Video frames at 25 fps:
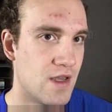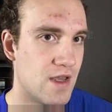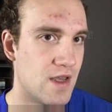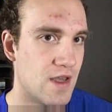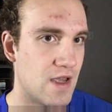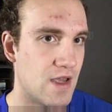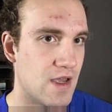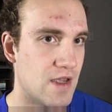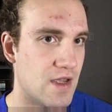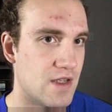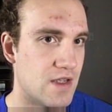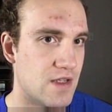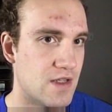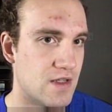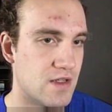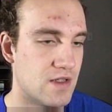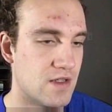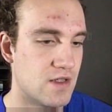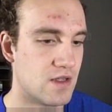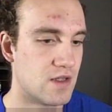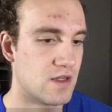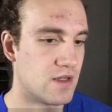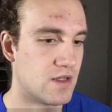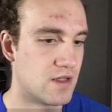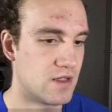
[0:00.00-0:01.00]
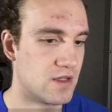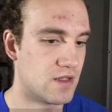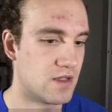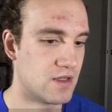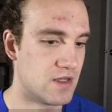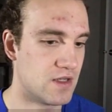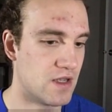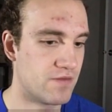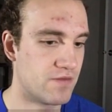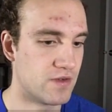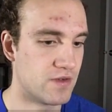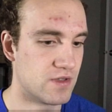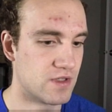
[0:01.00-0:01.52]
a
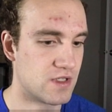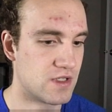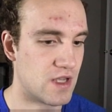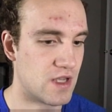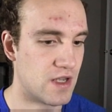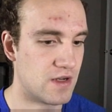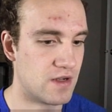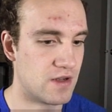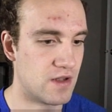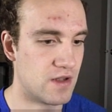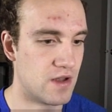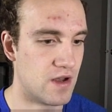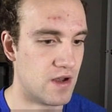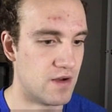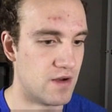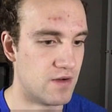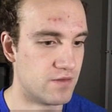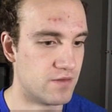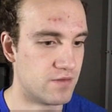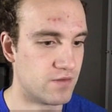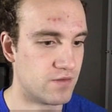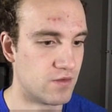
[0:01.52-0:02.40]
different set of